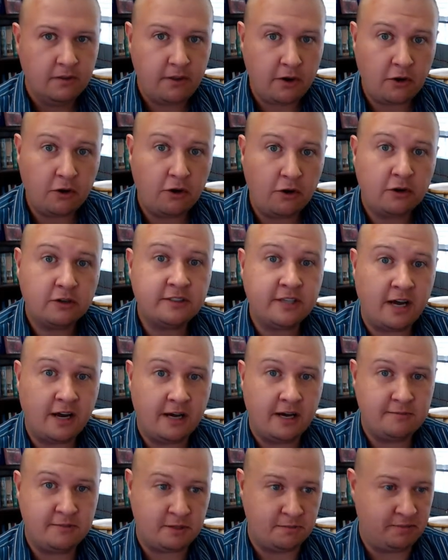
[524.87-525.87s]
There are
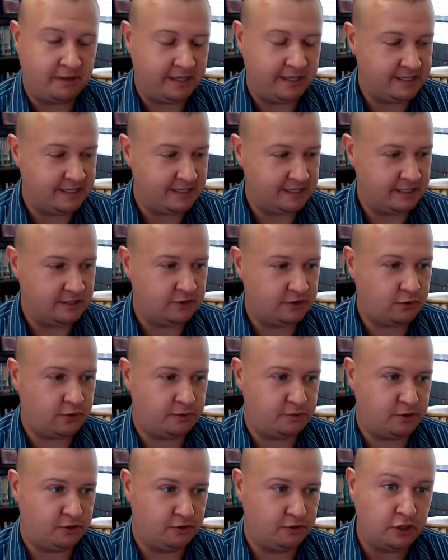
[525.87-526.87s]
times and places in
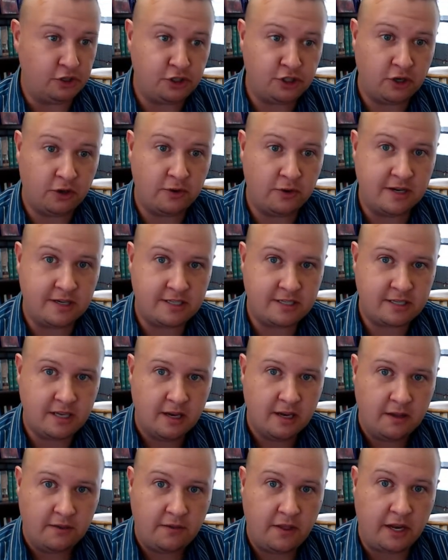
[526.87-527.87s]
Scripture that show us
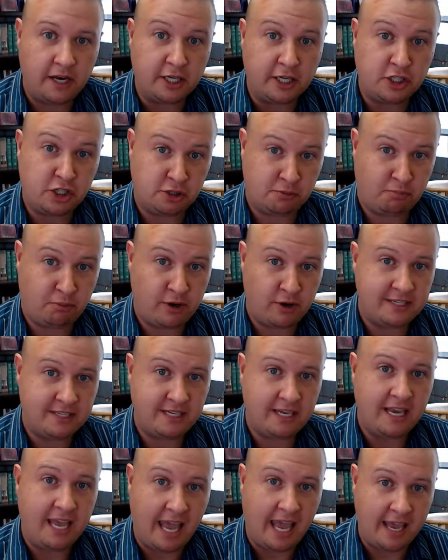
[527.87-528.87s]
that
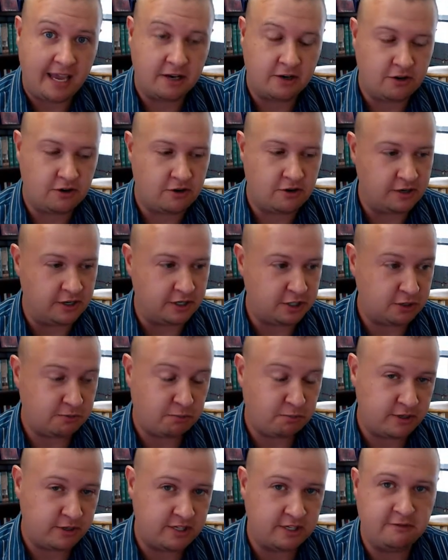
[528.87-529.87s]
expressing anger and
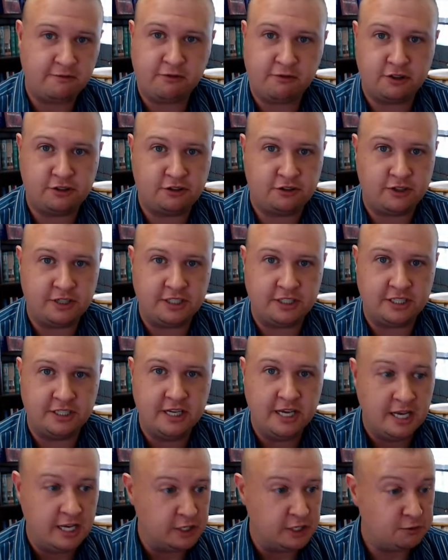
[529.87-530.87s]
expressing
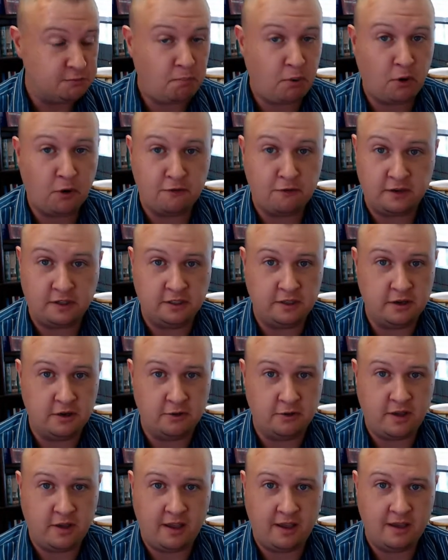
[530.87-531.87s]
frustration is perfectly
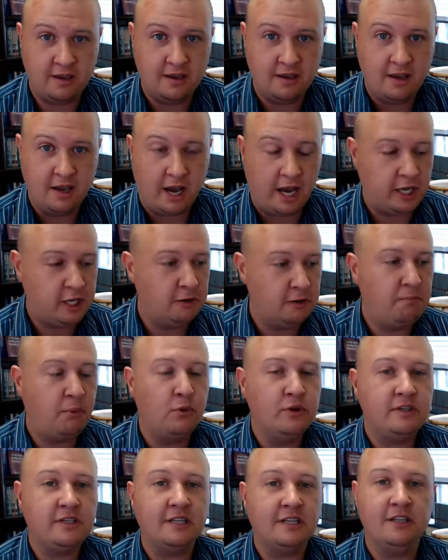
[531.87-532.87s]
okay. I could
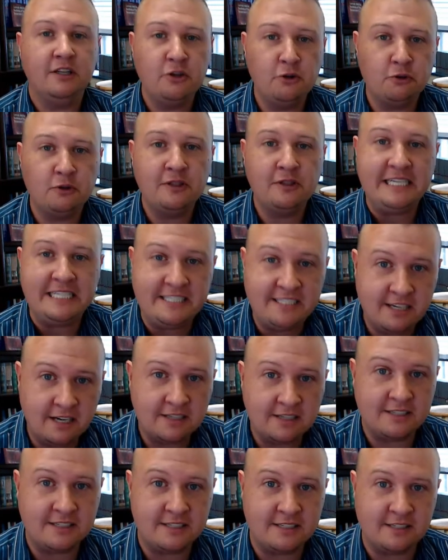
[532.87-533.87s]
point to literally
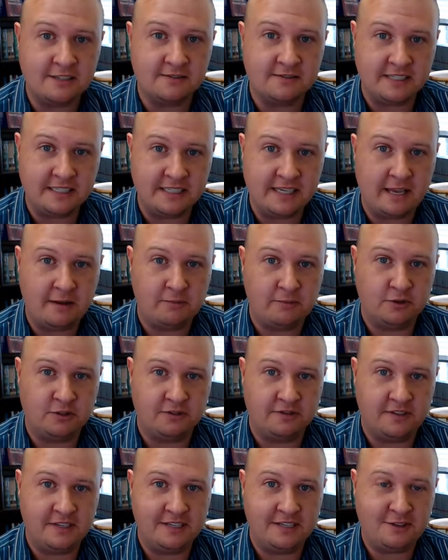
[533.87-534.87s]
dozens of
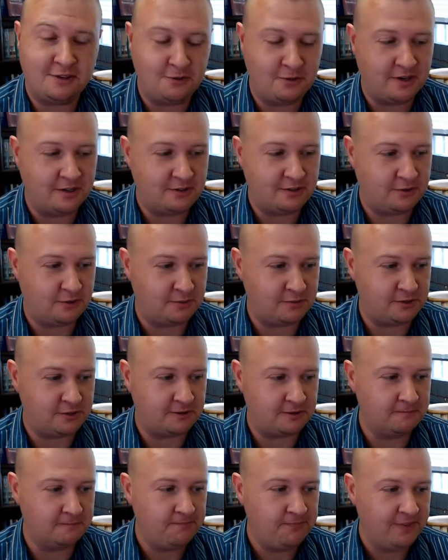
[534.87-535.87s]
examples of this throughout
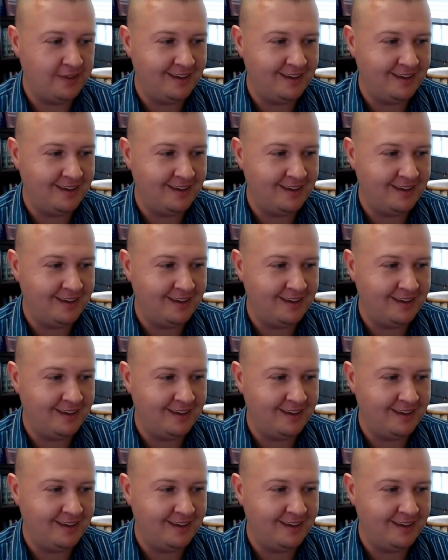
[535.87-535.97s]
Scripture.